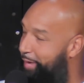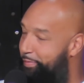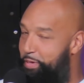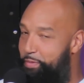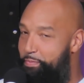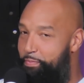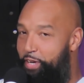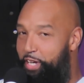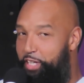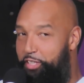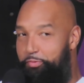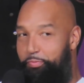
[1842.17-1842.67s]
a
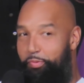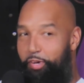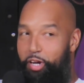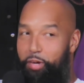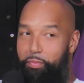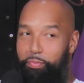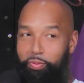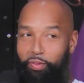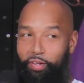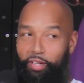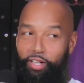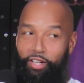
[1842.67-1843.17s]
baseball
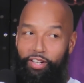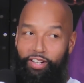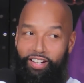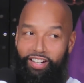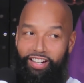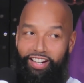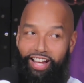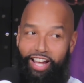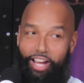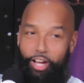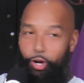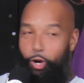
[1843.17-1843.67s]
player
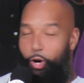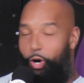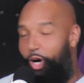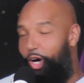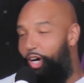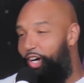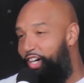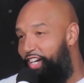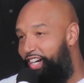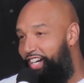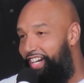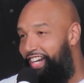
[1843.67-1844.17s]
at
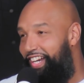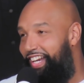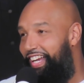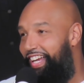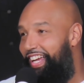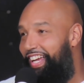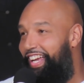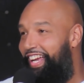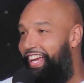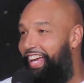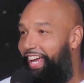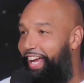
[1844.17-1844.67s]
heart.
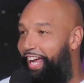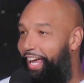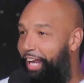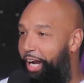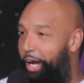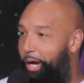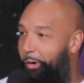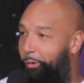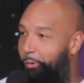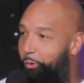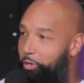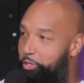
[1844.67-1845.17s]
And I
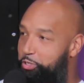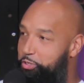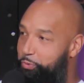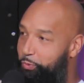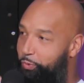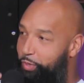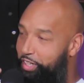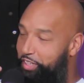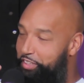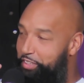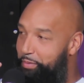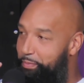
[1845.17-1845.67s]
always
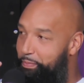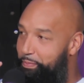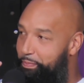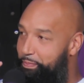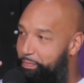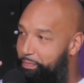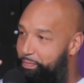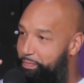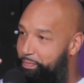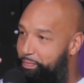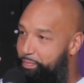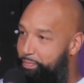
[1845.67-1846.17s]
wanted
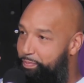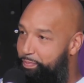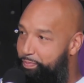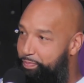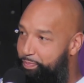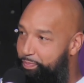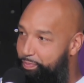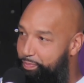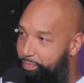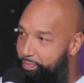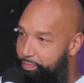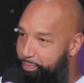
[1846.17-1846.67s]

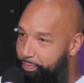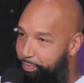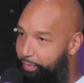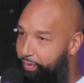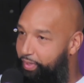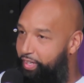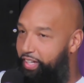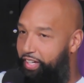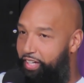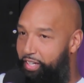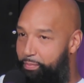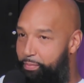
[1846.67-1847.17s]

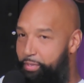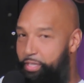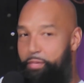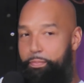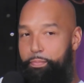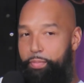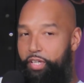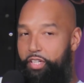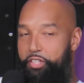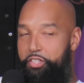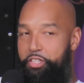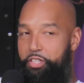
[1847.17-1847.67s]
to be a
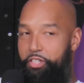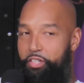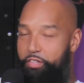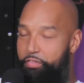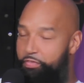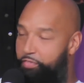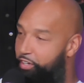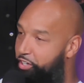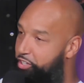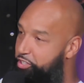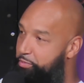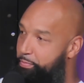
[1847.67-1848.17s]
pitcher in
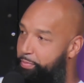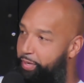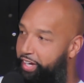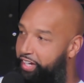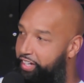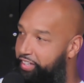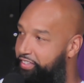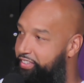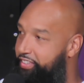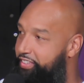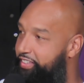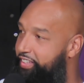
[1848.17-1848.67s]
first
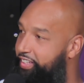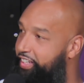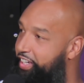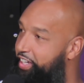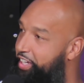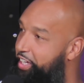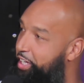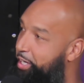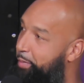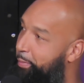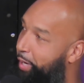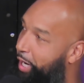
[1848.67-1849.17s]
base.
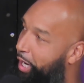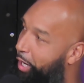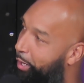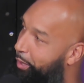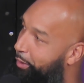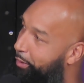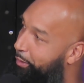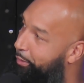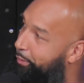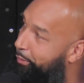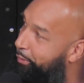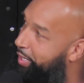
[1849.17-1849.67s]
But
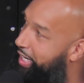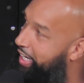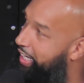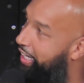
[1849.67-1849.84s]
when it